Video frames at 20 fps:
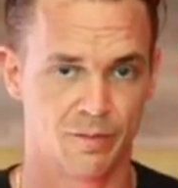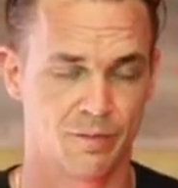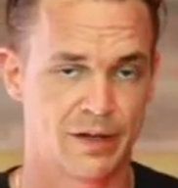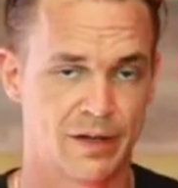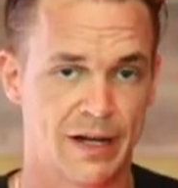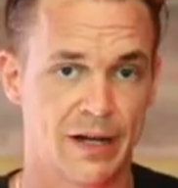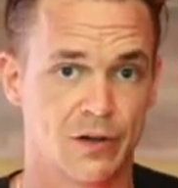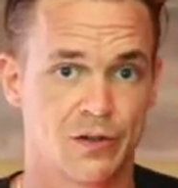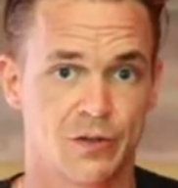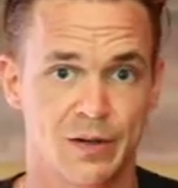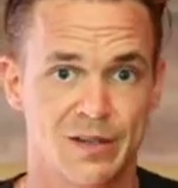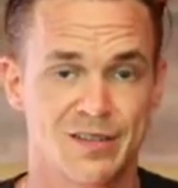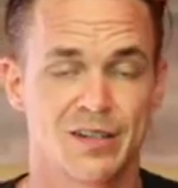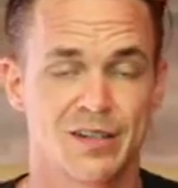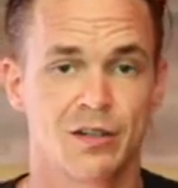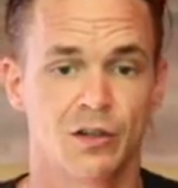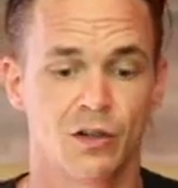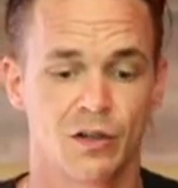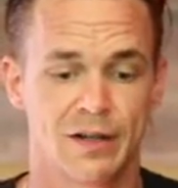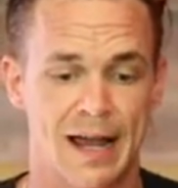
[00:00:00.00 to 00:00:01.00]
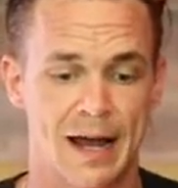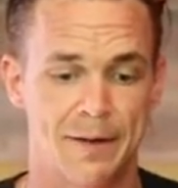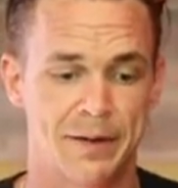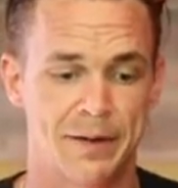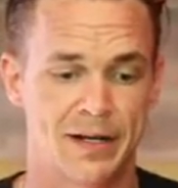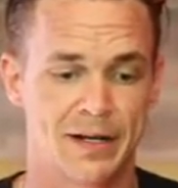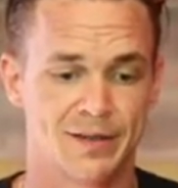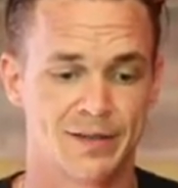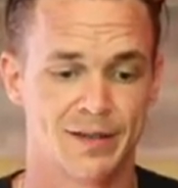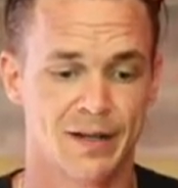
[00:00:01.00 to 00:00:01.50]
characteristic to look at,
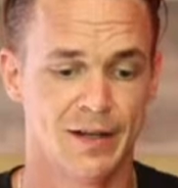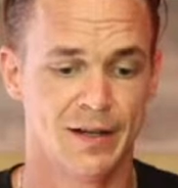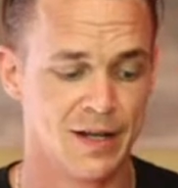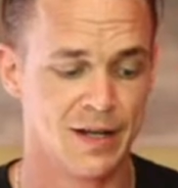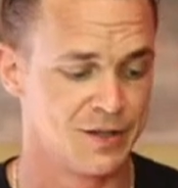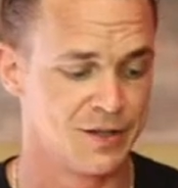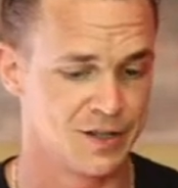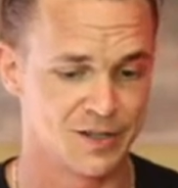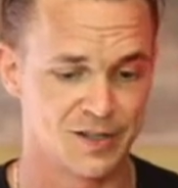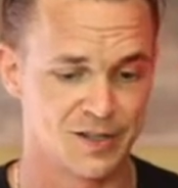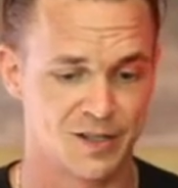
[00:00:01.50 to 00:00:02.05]
because just